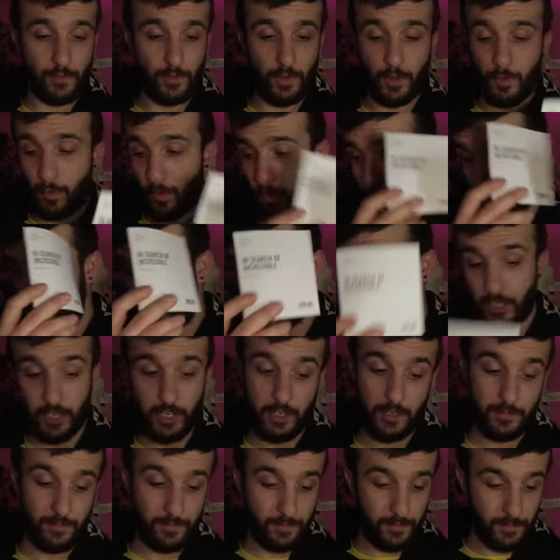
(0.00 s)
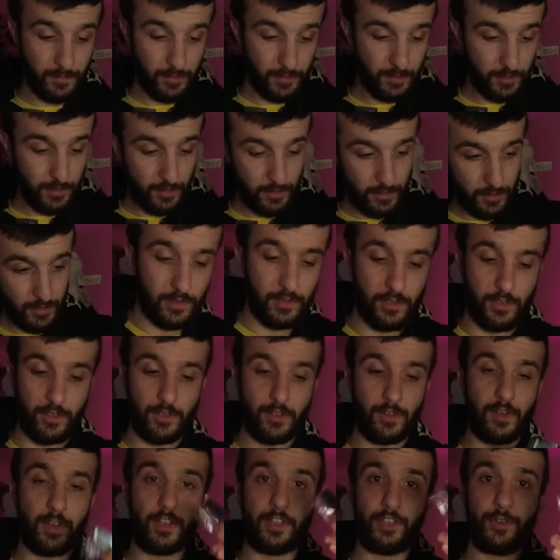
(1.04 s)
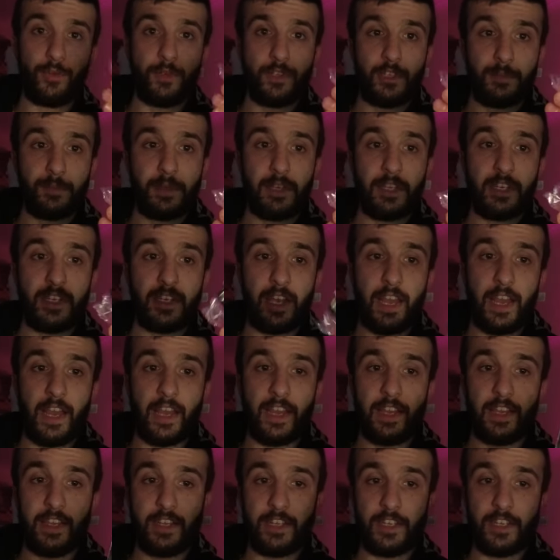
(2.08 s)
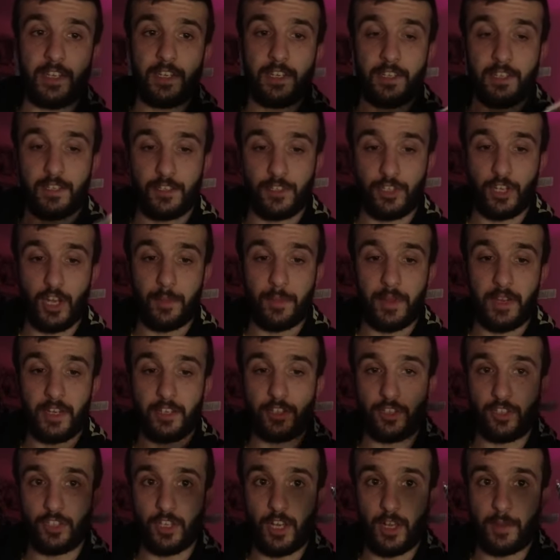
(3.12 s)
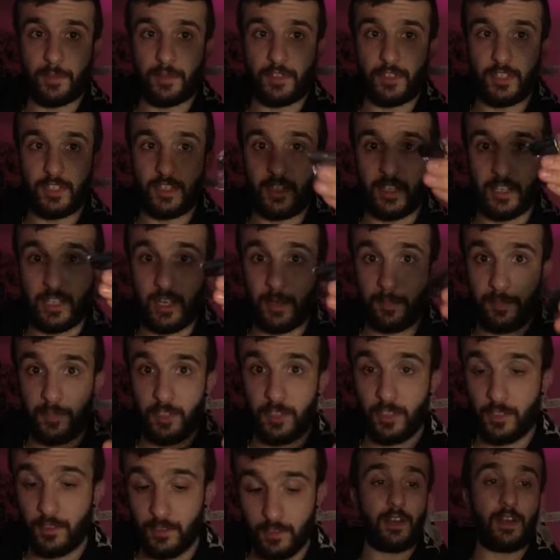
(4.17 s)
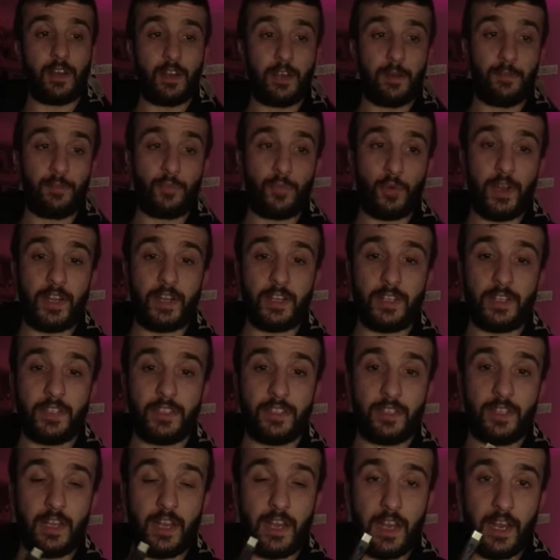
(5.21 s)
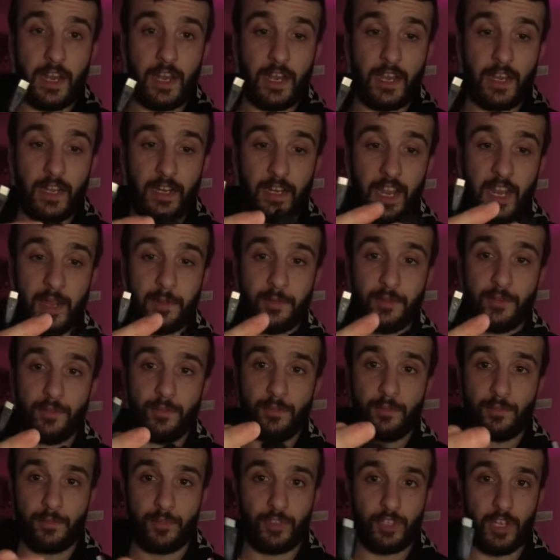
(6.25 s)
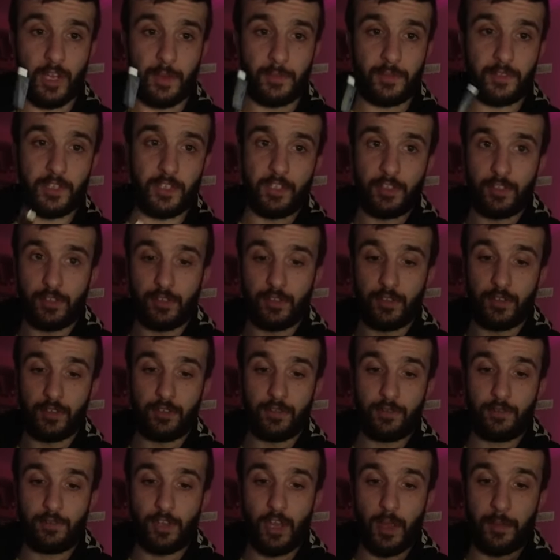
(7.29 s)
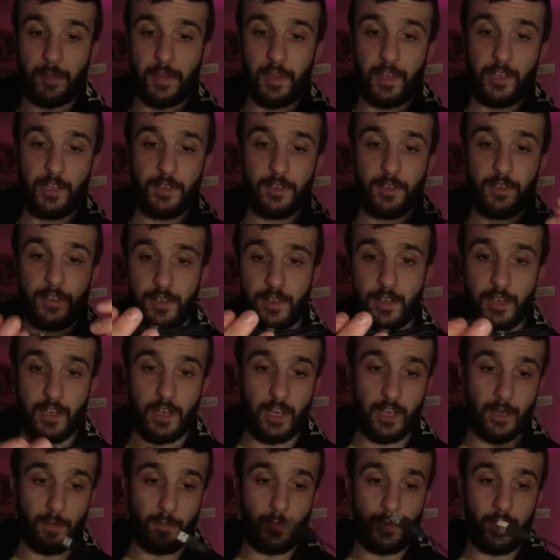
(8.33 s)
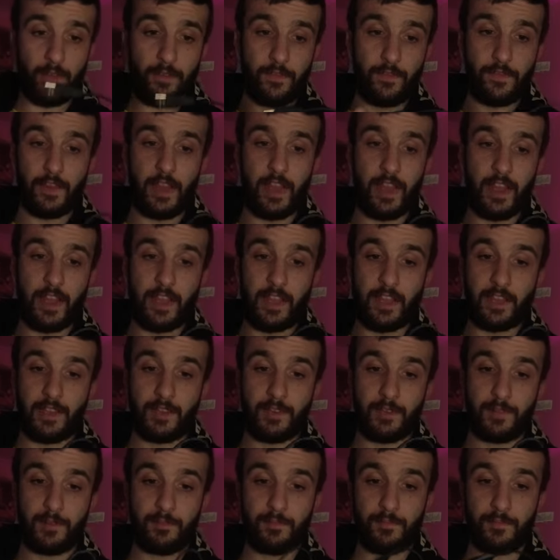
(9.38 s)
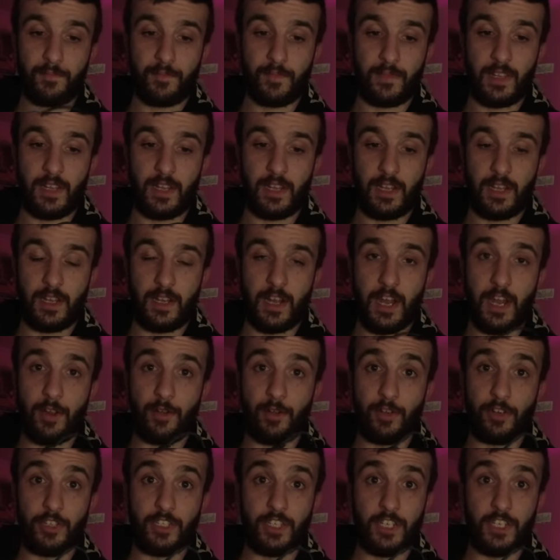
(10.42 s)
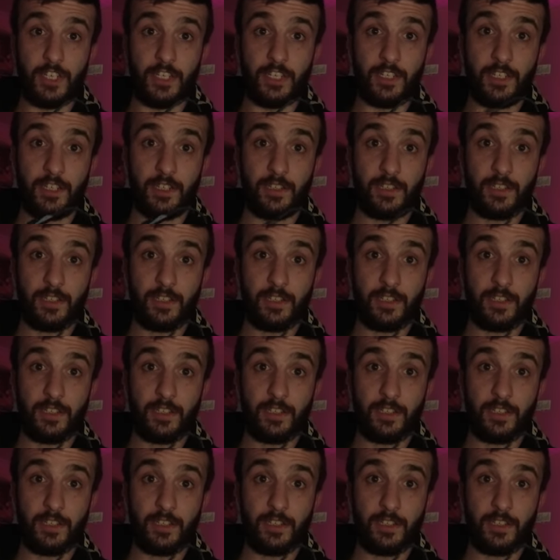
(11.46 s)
A warranty card. So a USB-A Type-A to Type-C adapter. A braided cable Type-C to Type-A with a ROG